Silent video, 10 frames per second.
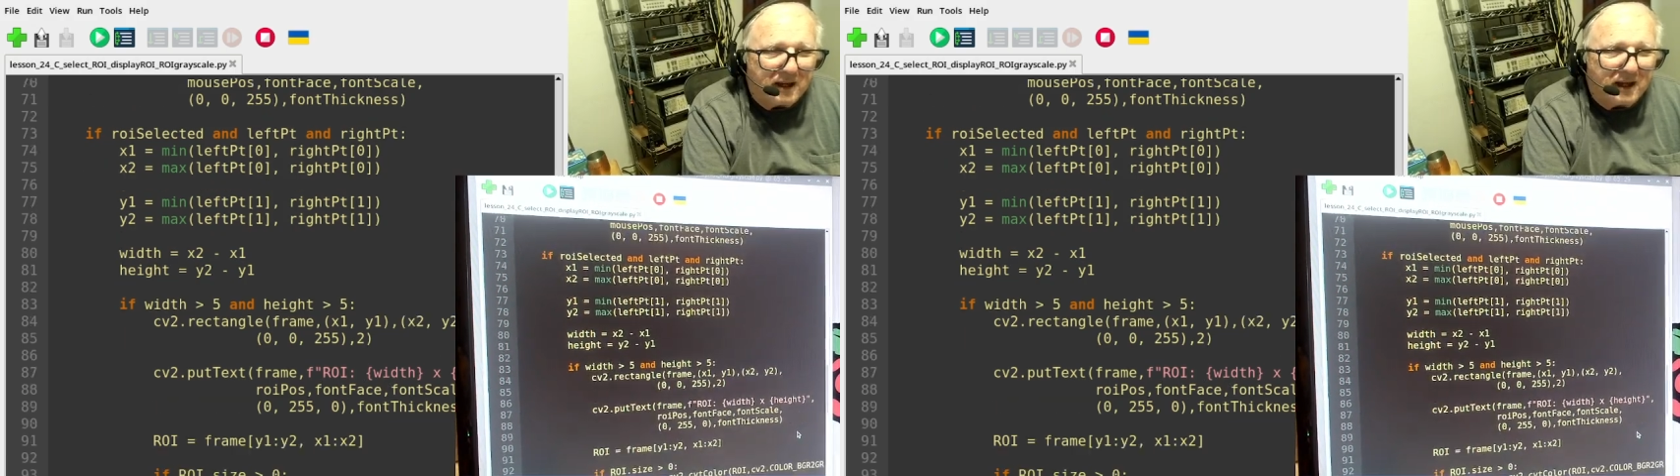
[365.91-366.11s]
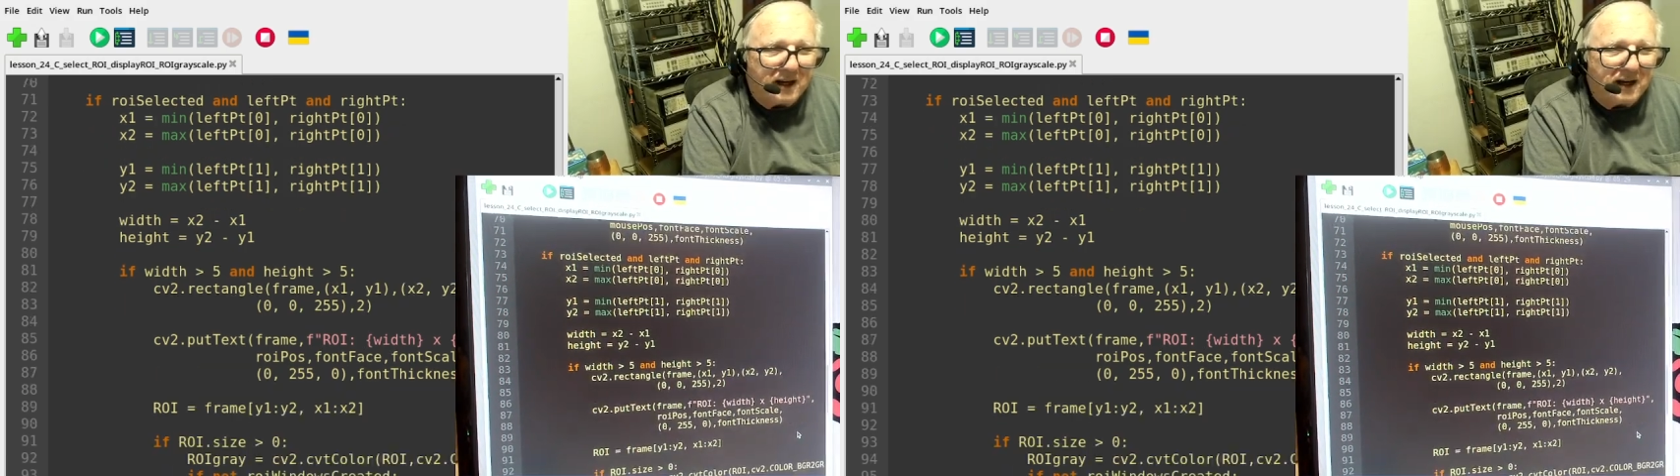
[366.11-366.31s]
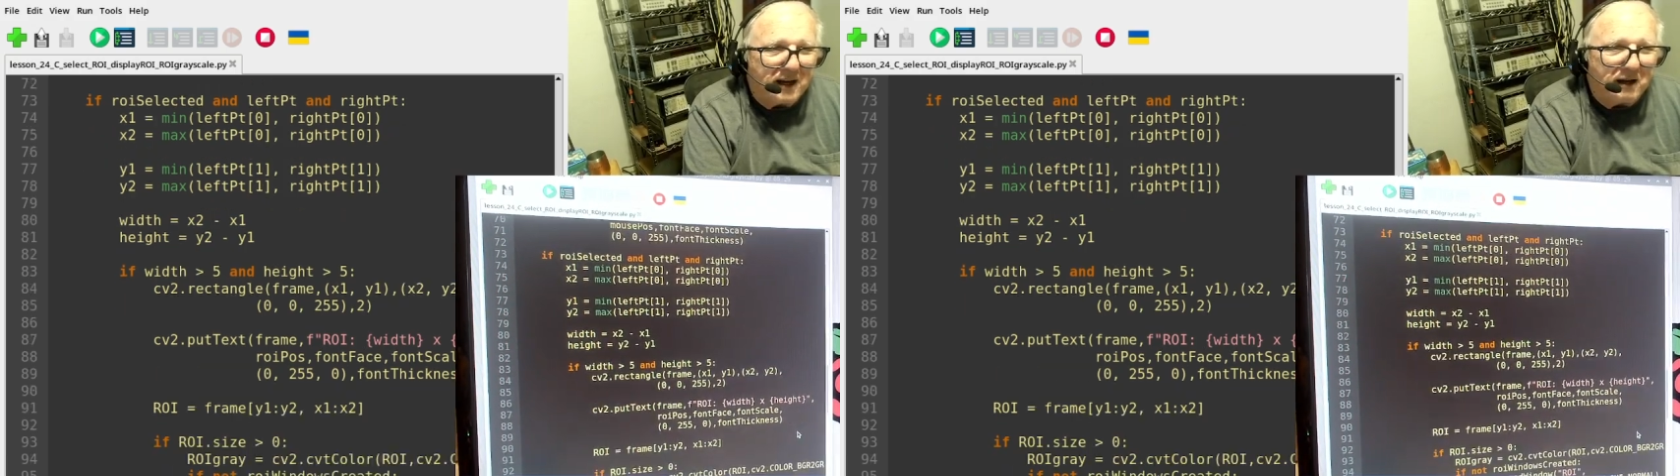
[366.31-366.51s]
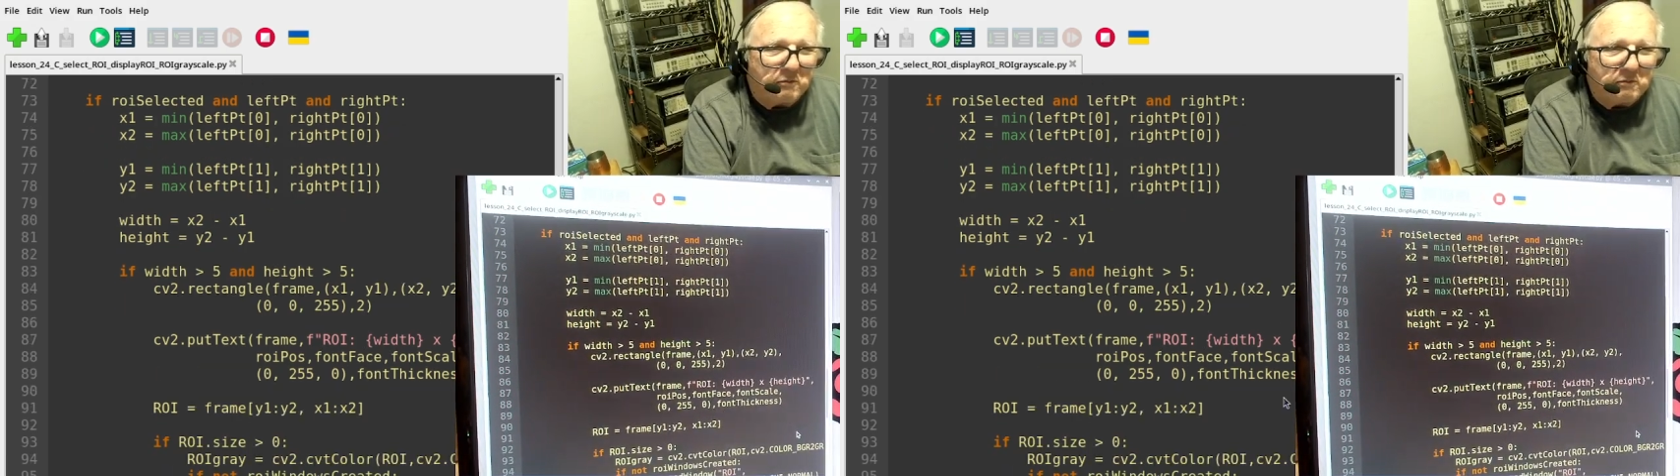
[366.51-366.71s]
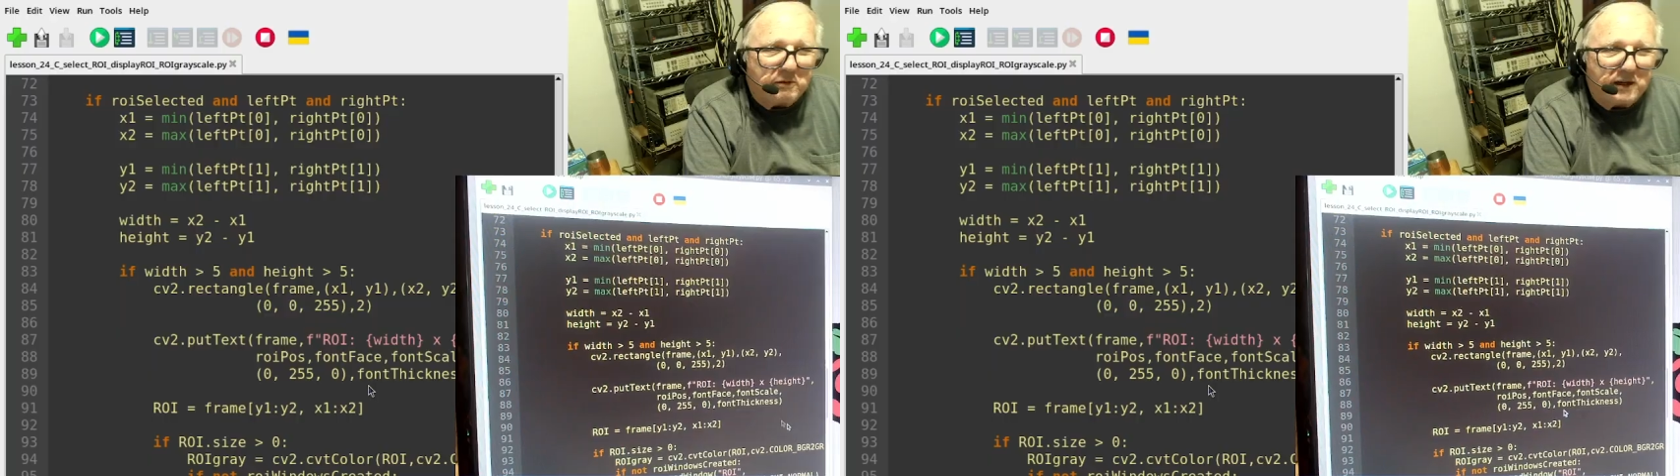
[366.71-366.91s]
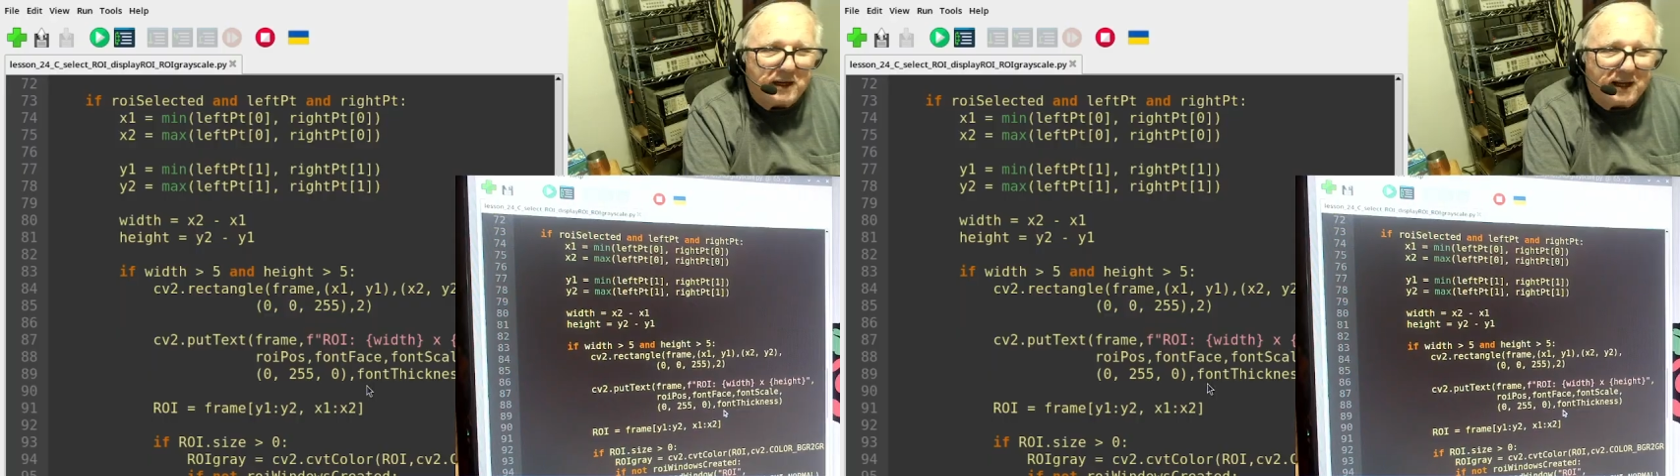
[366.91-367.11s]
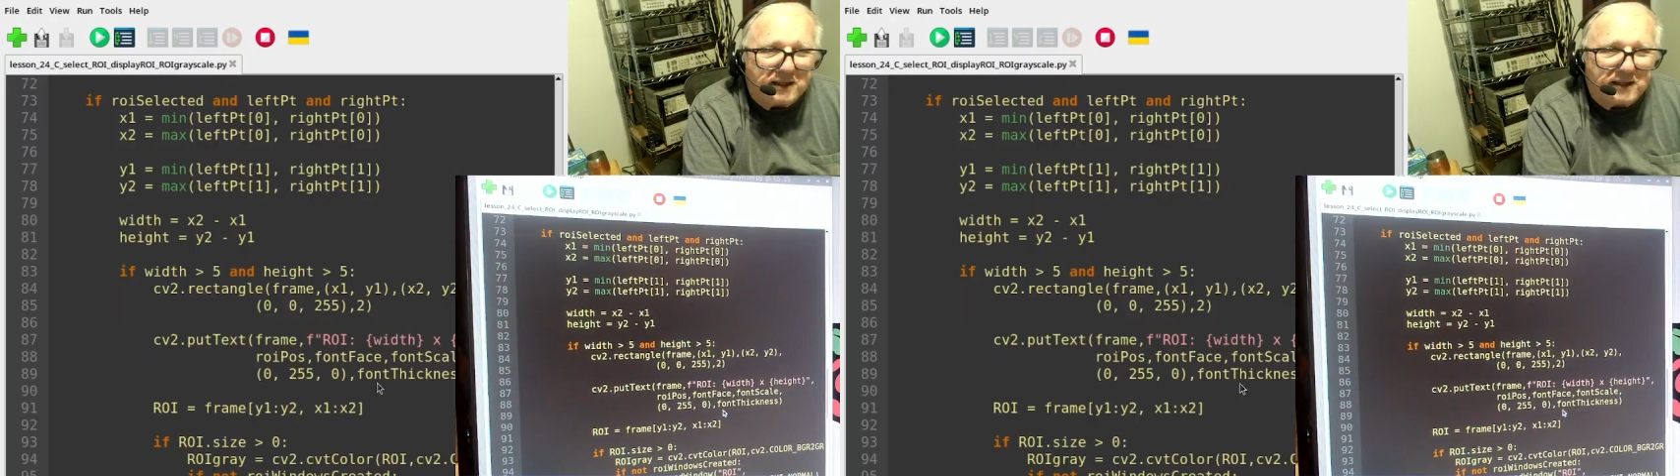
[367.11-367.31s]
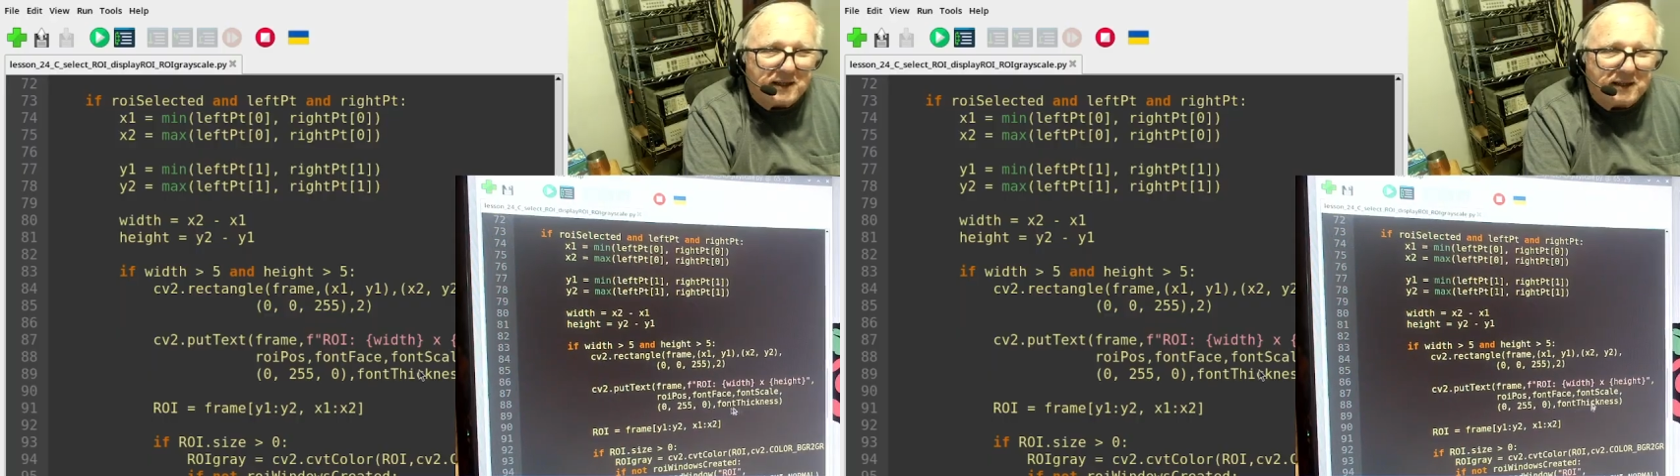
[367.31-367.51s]
Anyhow, we got,
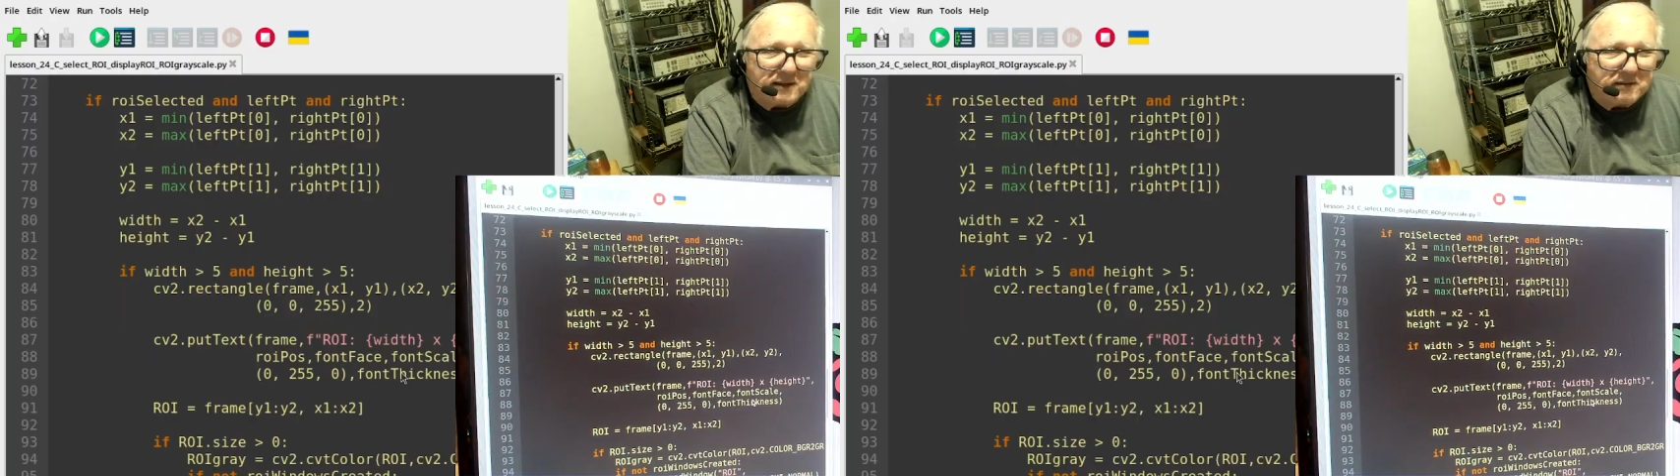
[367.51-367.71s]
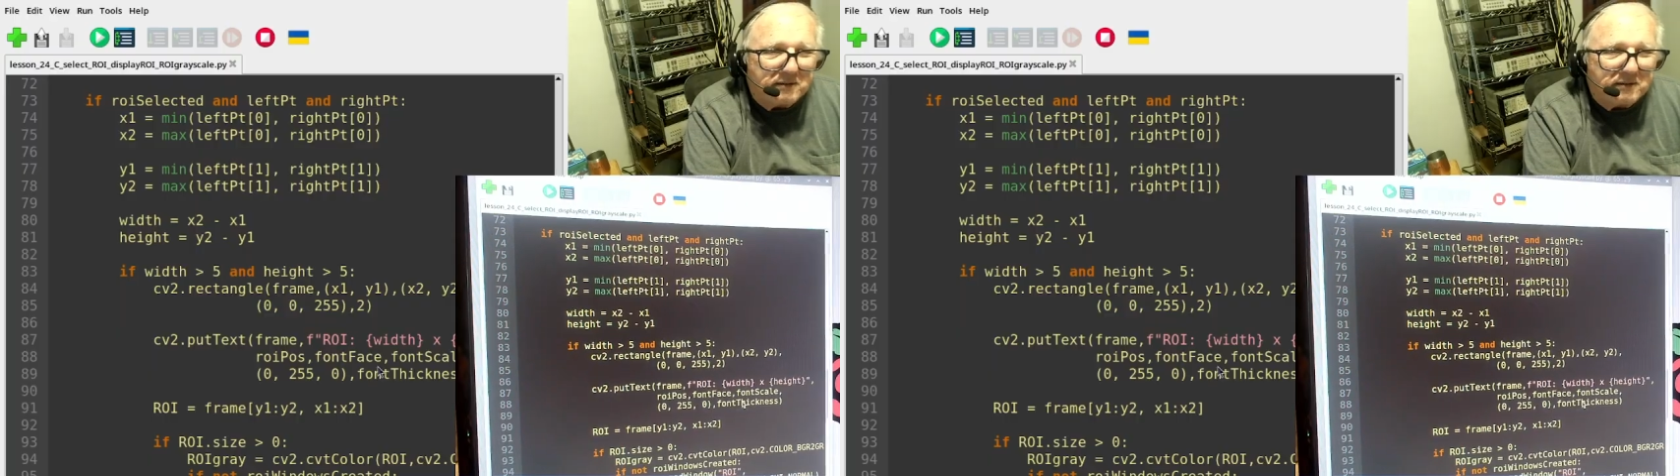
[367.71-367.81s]
I